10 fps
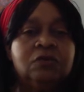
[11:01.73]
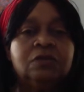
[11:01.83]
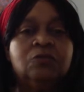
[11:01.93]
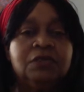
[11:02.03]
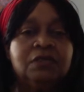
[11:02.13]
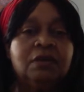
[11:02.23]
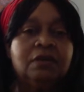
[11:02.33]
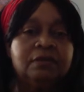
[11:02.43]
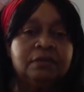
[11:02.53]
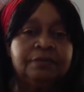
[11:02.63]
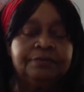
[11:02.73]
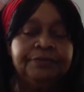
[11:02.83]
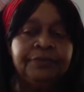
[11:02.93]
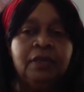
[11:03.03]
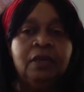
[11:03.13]
in Wisconsin.
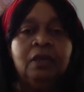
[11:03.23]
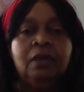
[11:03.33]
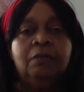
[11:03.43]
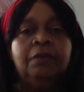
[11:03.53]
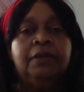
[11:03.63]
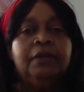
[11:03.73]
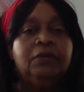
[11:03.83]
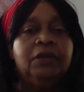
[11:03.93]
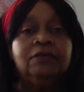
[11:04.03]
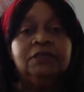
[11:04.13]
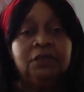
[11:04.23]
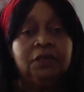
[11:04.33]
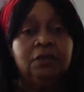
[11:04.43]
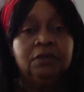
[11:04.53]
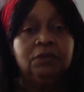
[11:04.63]
But anyway, that was the
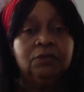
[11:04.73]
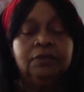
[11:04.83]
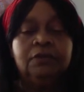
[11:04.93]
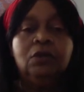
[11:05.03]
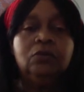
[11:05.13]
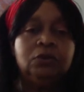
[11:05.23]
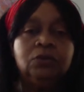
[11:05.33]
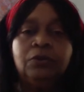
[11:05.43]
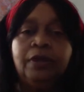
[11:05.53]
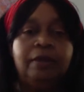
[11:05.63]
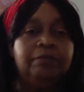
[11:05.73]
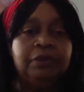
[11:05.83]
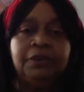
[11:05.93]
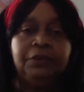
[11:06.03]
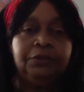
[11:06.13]
youngest one. The oldest one had
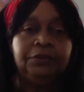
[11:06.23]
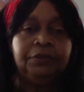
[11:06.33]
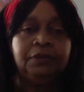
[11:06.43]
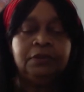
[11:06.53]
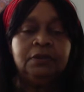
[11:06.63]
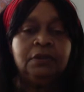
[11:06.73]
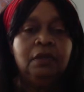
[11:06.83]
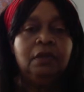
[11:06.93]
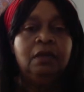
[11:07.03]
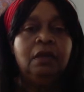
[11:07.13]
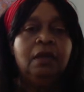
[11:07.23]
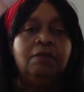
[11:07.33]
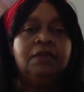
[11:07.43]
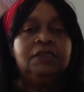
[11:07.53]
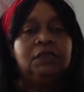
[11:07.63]
plenty of degrees. And
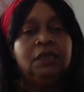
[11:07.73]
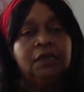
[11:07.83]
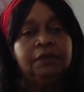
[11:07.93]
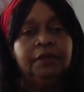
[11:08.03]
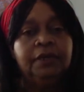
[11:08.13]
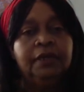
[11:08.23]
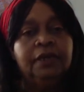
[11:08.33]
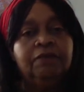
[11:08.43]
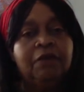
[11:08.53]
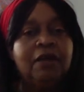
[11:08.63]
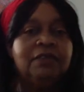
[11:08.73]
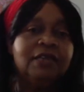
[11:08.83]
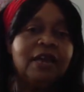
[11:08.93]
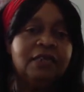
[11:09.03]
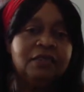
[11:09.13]
my son, he finally
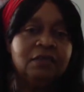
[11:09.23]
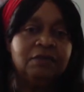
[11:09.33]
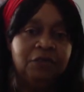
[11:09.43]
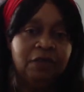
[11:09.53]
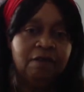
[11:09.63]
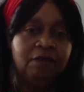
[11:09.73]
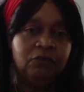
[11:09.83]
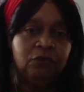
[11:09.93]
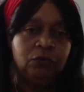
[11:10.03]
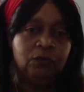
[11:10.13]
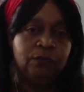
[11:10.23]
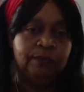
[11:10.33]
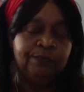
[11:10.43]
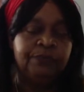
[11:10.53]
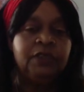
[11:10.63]
got himself together too.
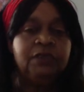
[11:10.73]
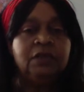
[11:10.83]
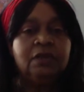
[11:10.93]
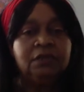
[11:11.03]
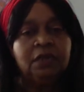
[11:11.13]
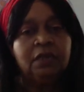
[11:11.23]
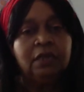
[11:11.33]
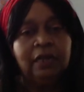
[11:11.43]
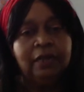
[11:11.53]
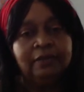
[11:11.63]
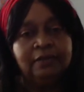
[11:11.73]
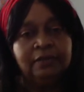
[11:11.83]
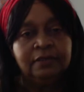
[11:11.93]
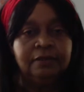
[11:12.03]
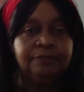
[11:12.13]
He started taking
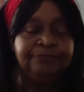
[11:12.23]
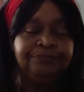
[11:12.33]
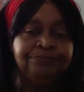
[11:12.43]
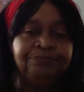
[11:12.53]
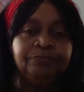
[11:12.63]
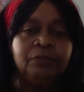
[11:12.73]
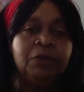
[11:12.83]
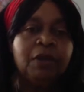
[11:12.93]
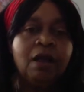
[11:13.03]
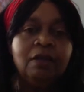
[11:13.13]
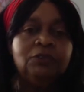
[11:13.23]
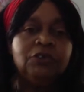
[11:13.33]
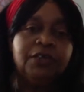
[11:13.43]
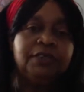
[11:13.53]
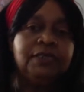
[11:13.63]
classes. But all I'm
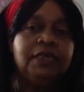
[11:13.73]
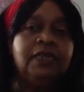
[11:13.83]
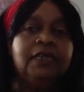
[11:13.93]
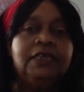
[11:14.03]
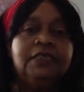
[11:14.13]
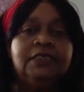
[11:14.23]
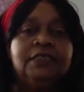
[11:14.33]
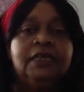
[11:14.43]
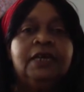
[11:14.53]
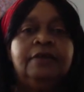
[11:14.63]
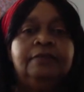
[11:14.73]
trying to say is that